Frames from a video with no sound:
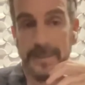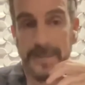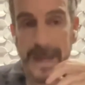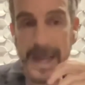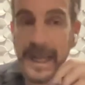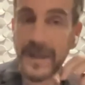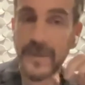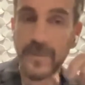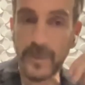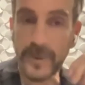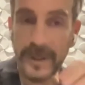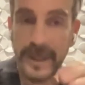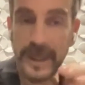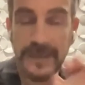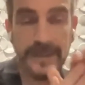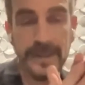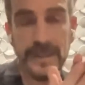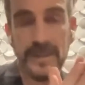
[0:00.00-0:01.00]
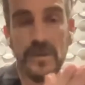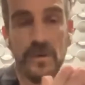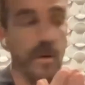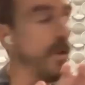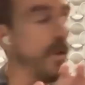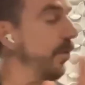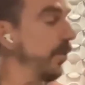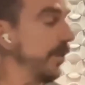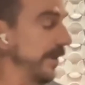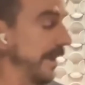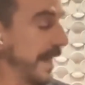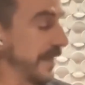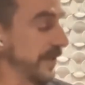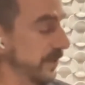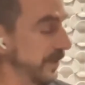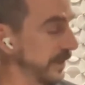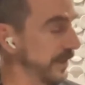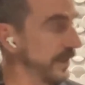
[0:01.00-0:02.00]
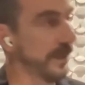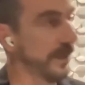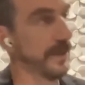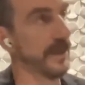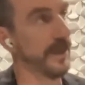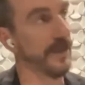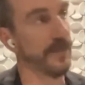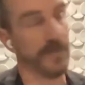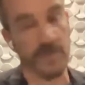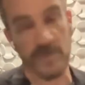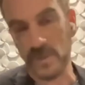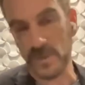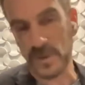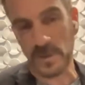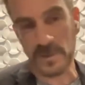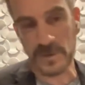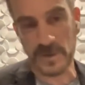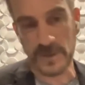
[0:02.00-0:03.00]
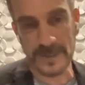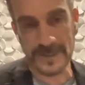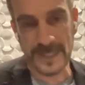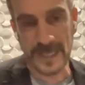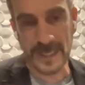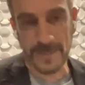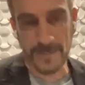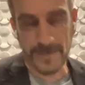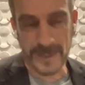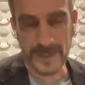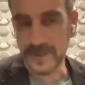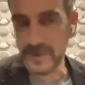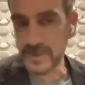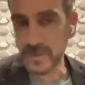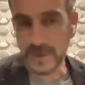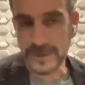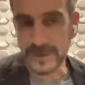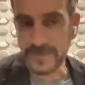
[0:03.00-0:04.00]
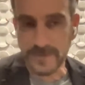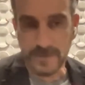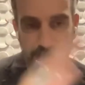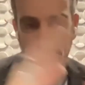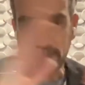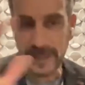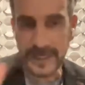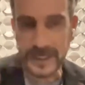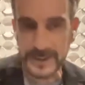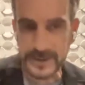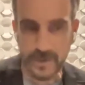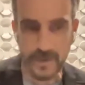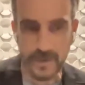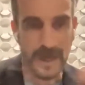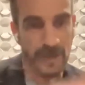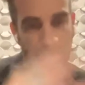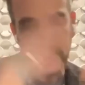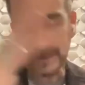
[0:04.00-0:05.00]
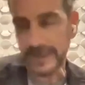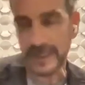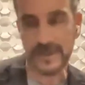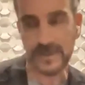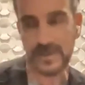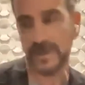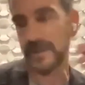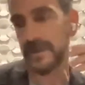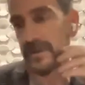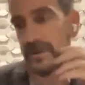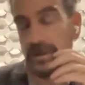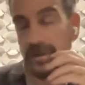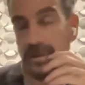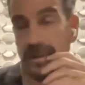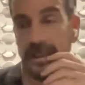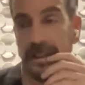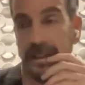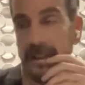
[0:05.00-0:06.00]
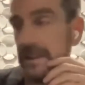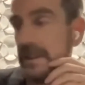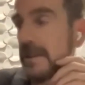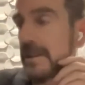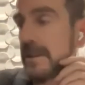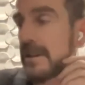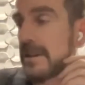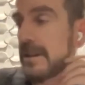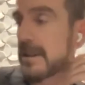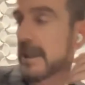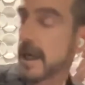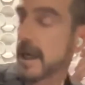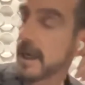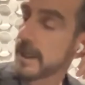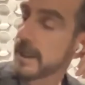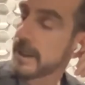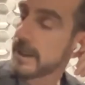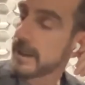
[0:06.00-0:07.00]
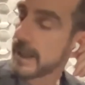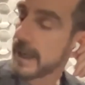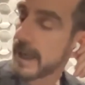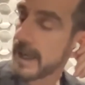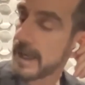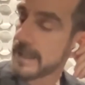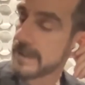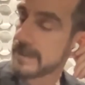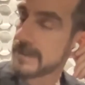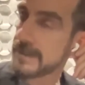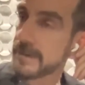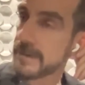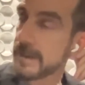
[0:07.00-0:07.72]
in a band where I didn't know where actually if music was going to take me to a different place or architecture. No. I, I had